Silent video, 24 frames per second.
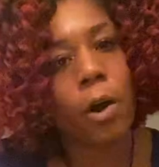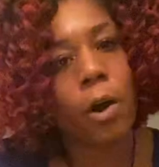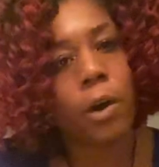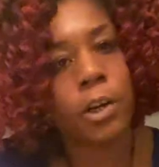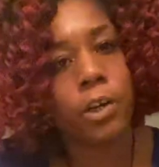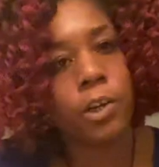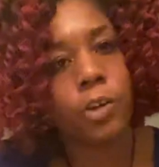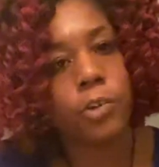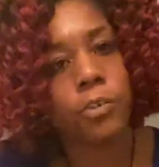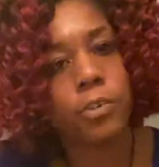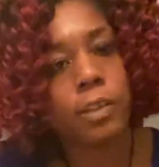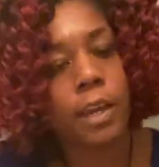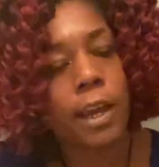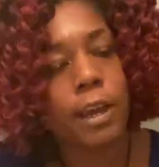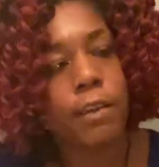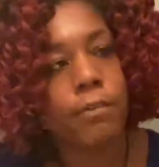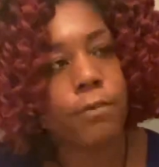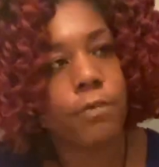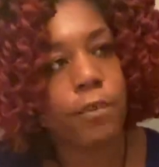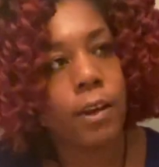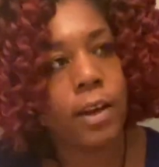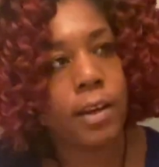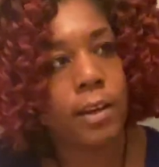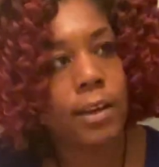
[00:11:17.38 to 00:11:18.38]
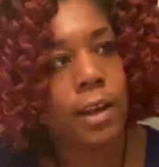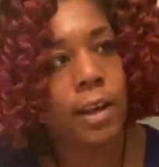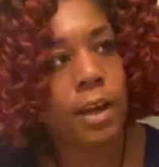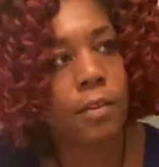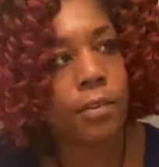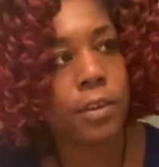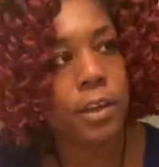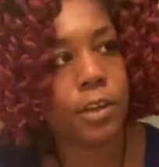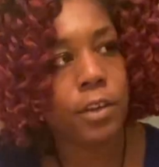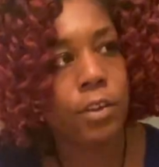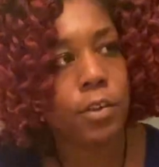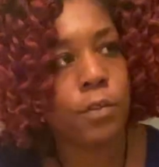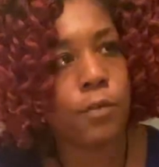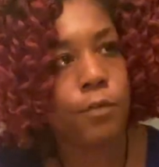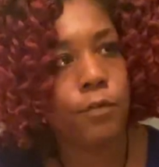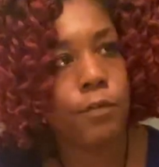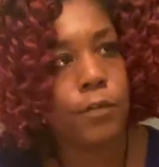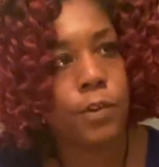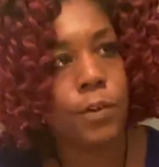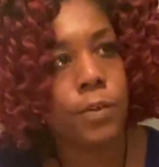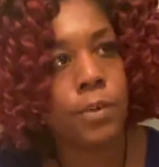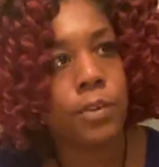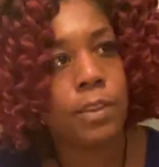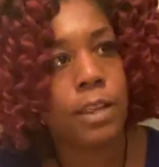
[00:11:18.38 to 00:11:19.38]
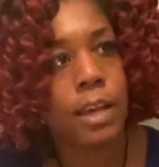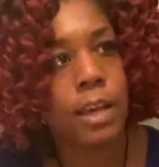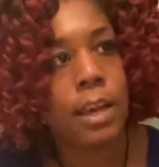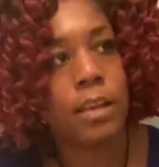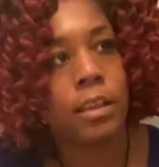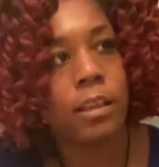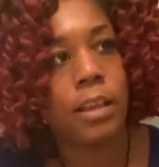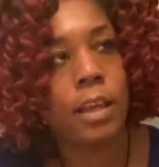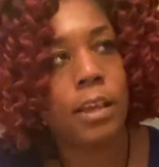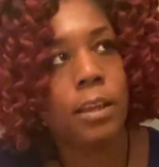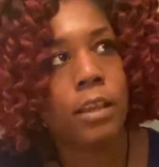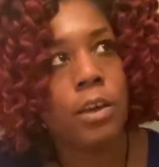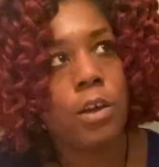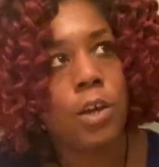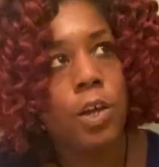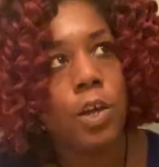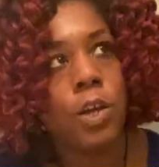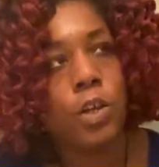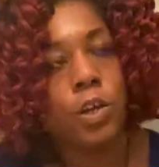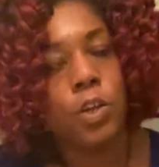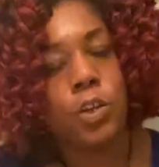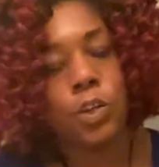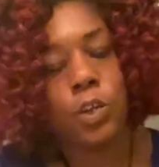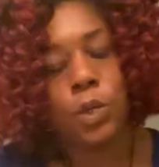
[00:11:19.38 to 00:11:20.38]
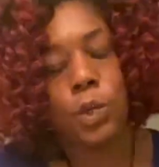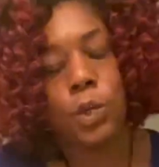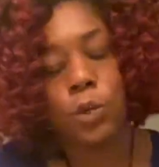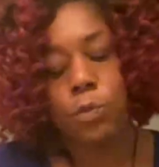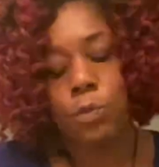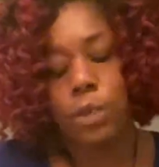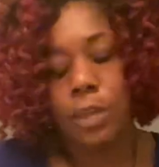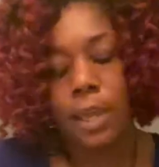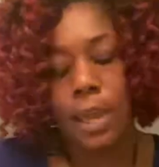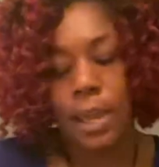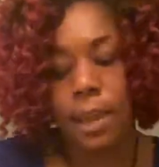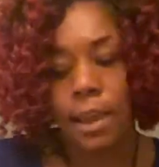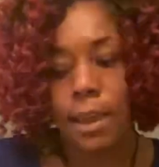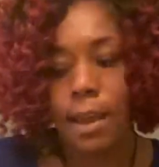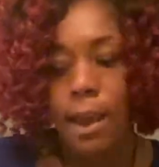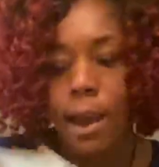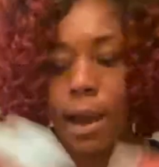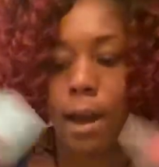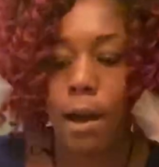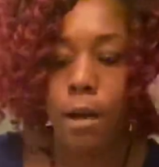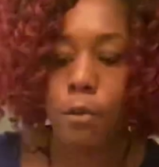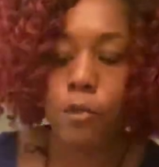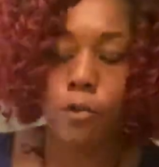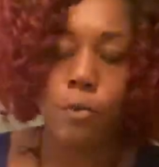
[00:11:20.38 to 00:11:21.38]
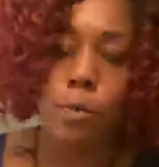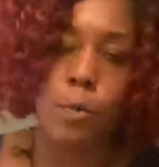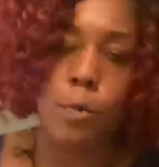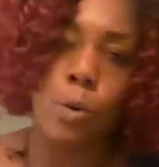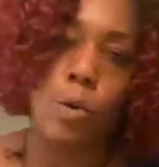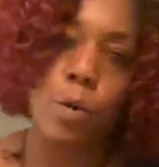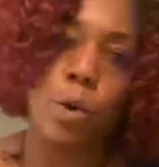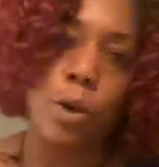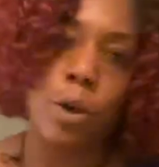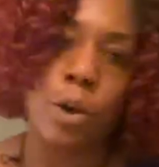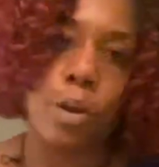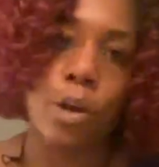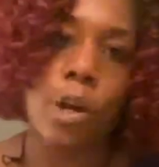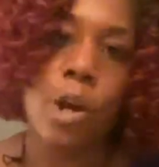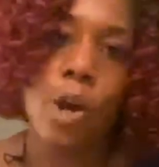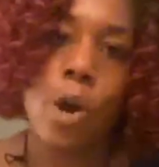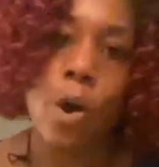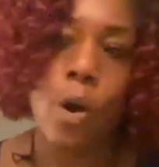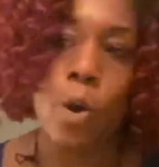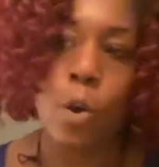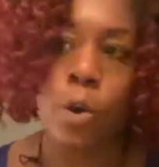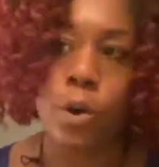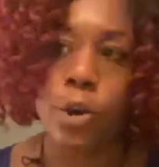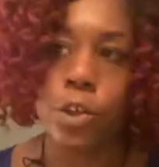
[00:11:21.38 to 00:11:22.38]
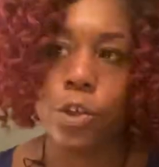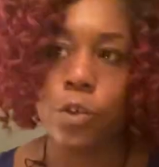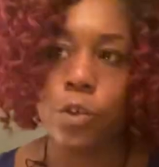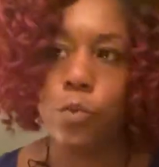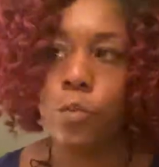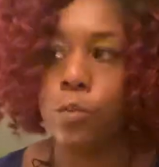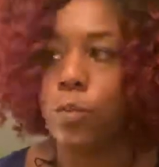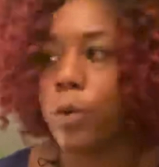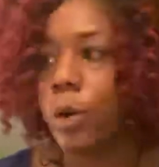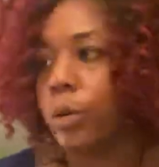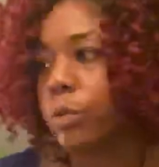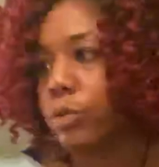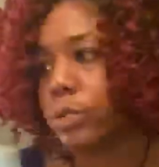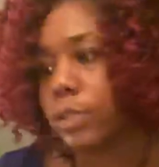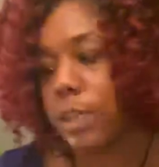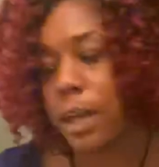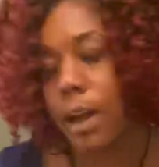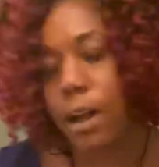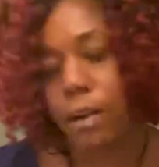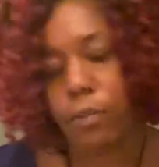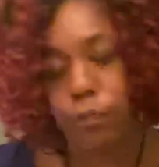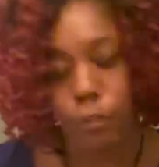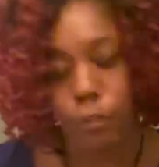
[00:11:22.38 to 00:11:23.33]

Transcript: in your life right now. Like you feel that like you can't have more, or you won't have